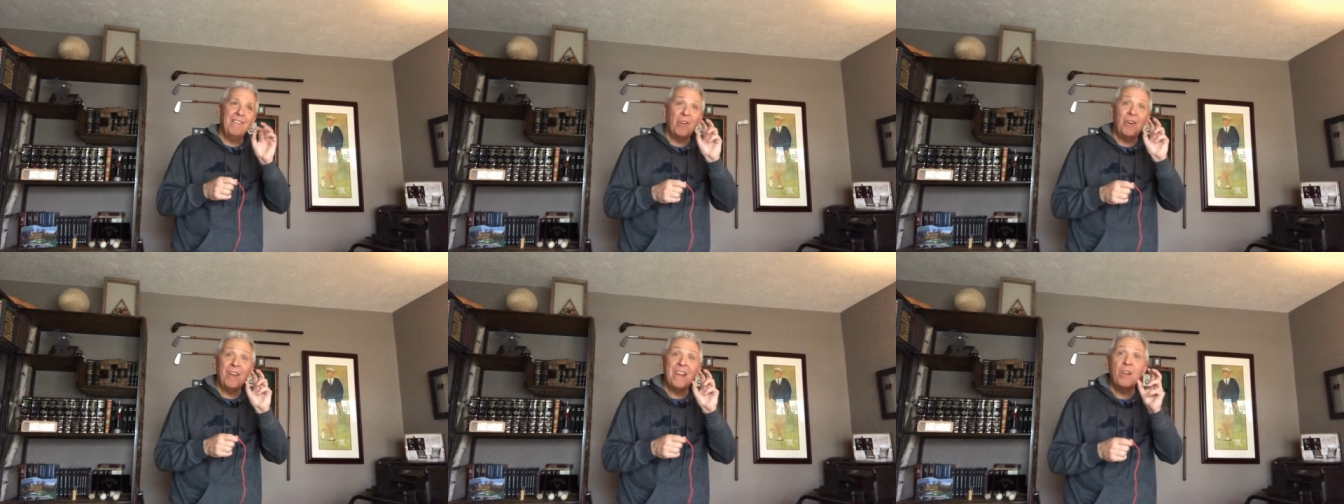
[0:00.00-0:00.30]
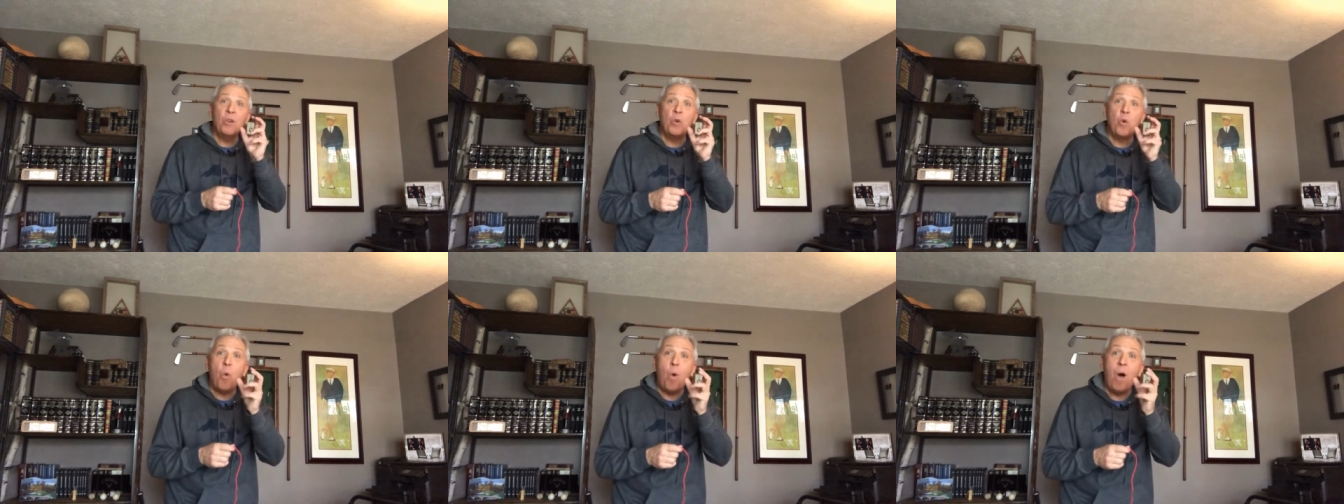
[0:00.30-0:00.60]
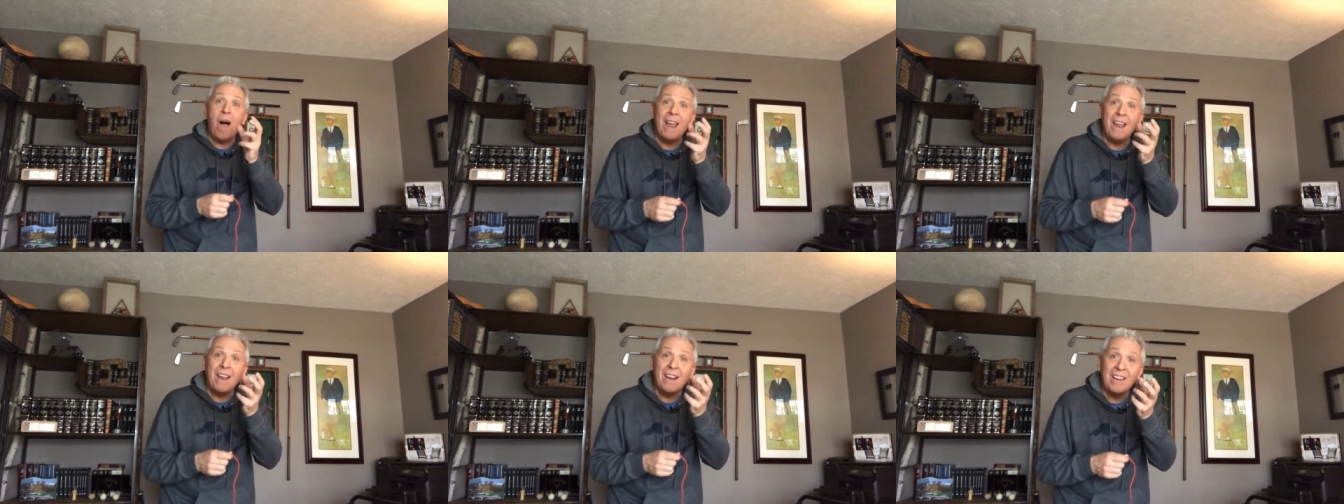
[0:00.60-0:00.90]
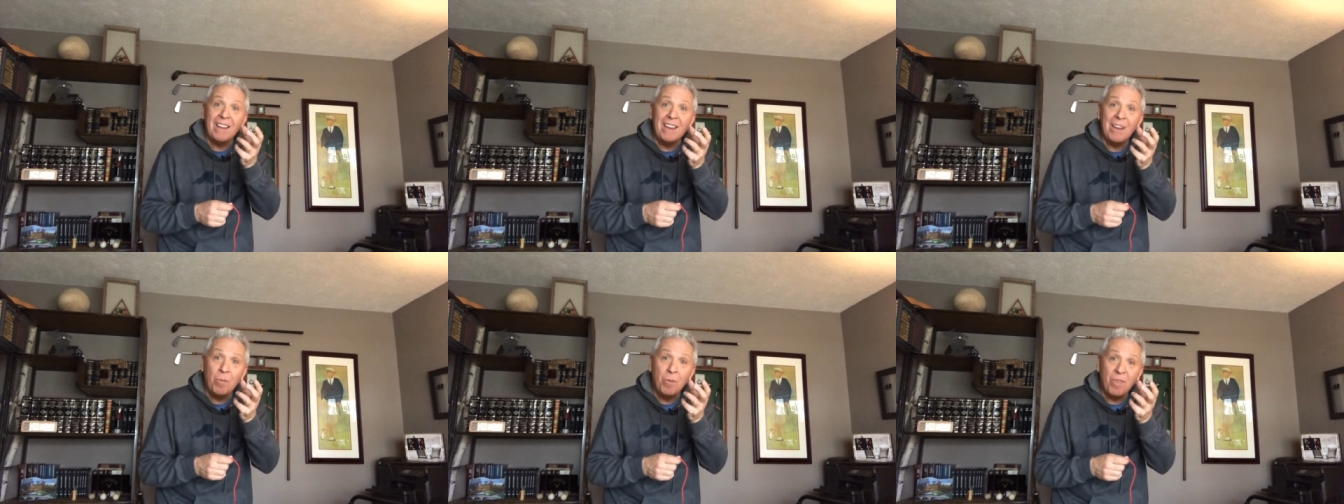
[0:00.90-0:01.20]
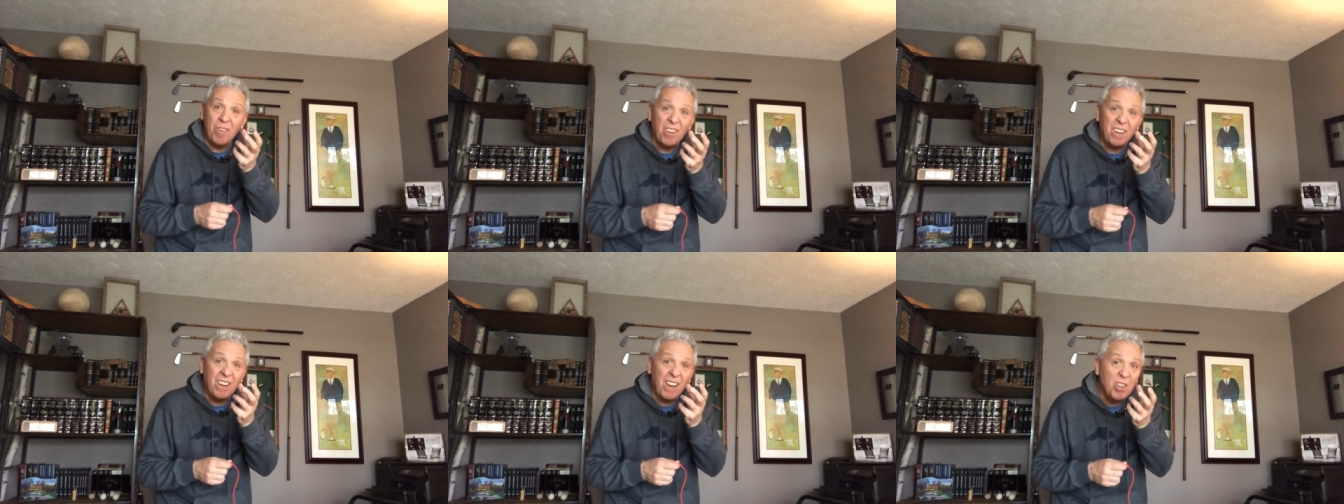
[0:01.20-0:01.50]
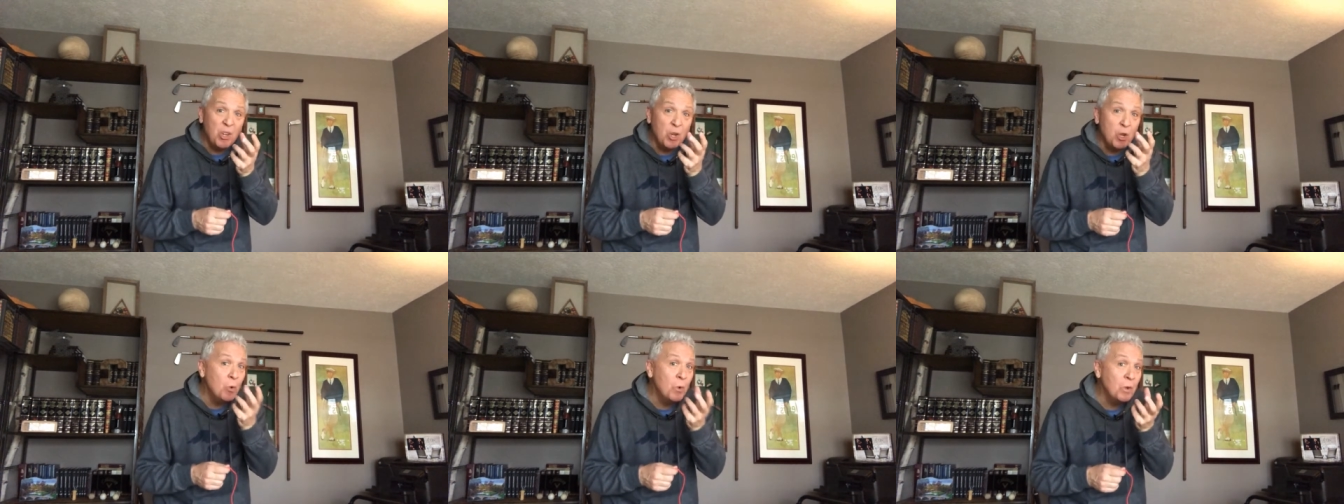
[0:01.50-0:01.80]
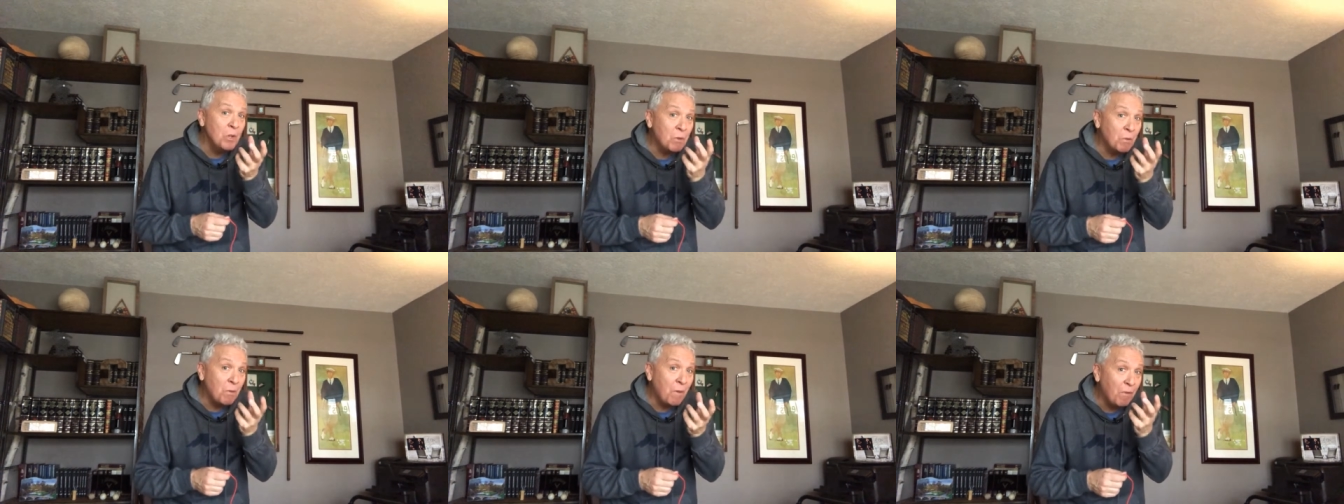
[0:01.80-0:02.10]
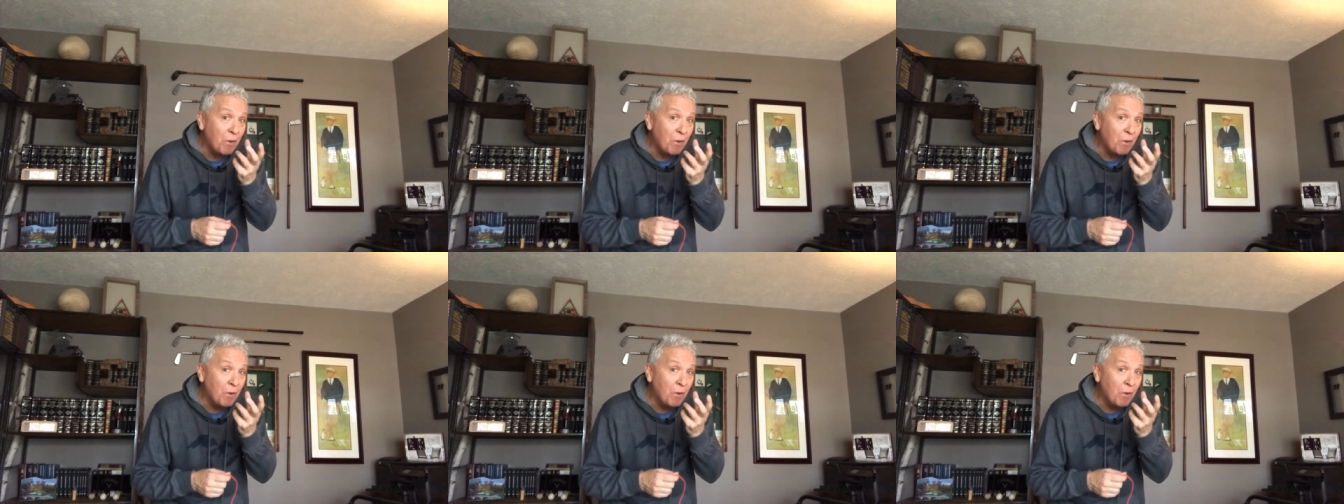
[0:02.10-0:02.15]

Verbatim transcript: very quietly, very unusual